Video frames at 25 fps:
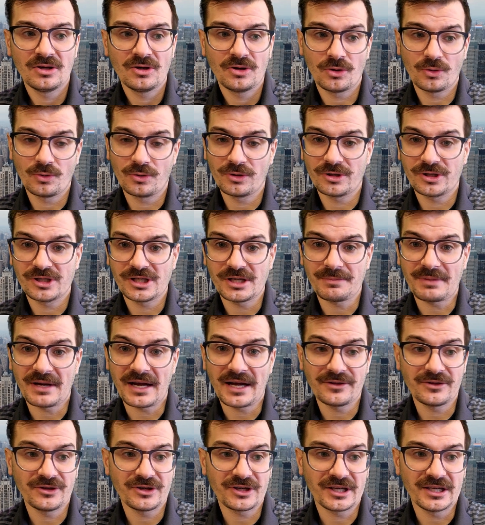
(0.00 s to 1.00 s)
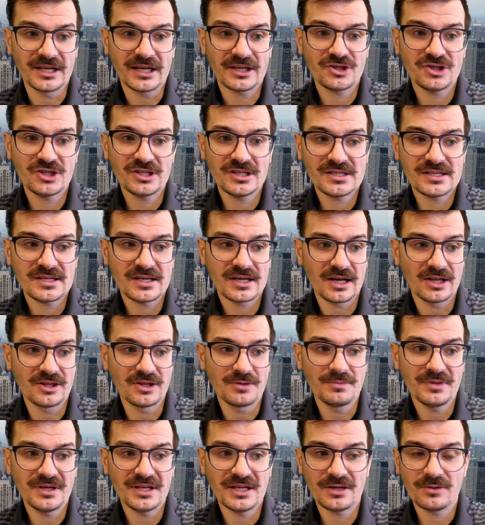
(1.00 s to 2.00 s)
Ownership had their connections, and the
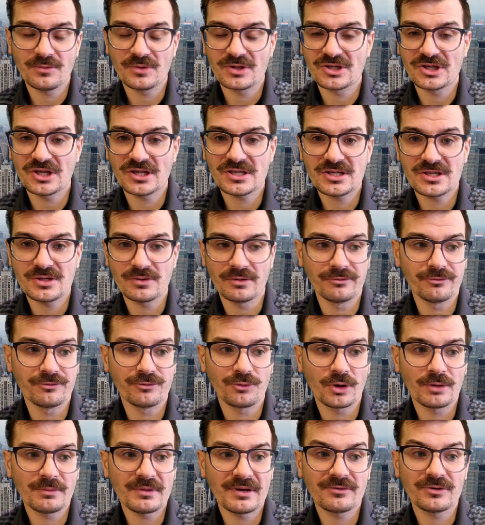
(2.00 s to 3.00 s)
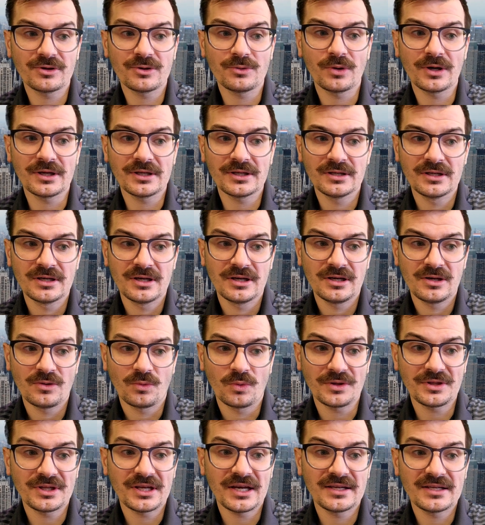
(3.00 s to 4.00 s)
meeting was just to inform everyone
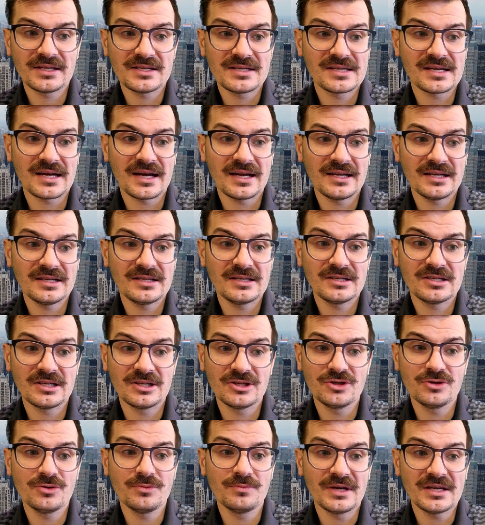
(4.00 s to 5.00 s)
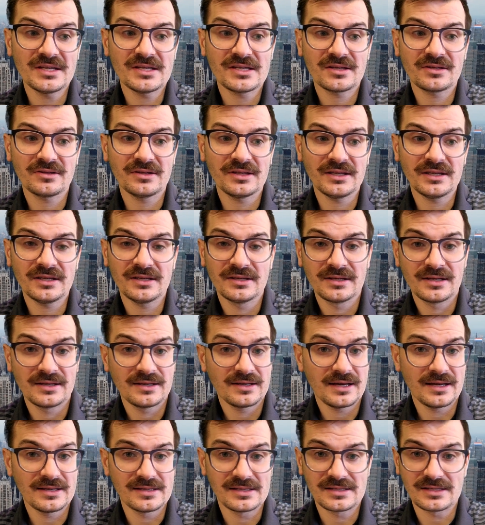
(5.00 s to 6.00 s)
what they had decided to do basically
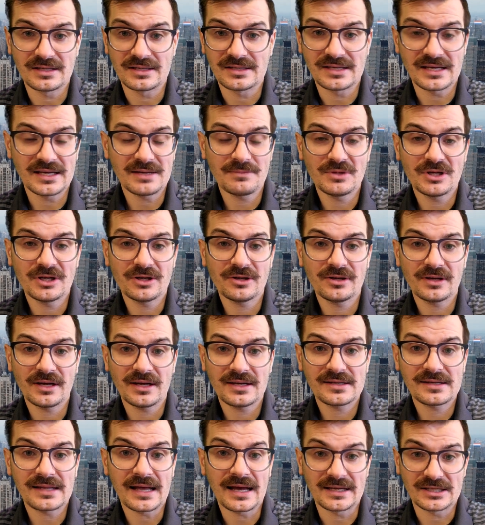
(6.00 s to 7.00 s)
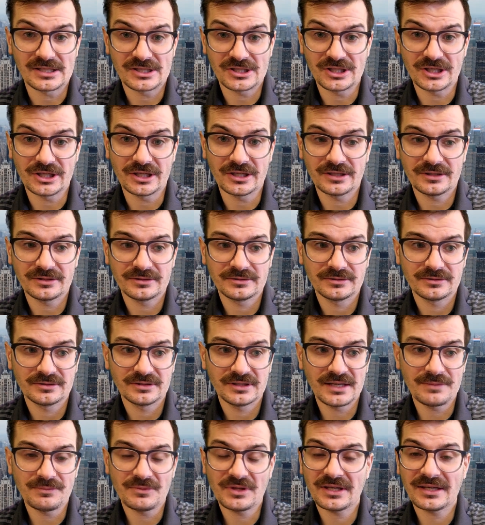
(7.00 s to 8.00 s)
as the same year as last year.
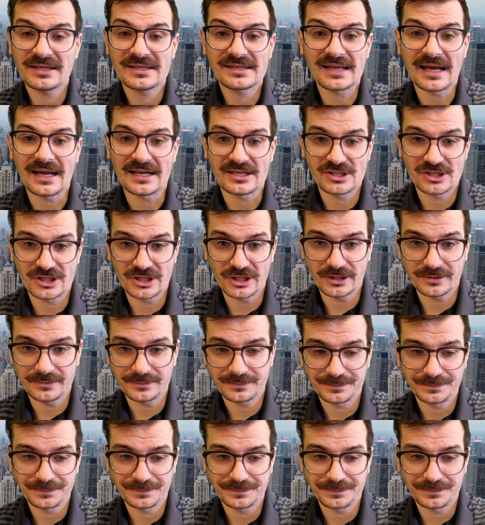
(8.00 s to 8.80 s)
Same thing as last year.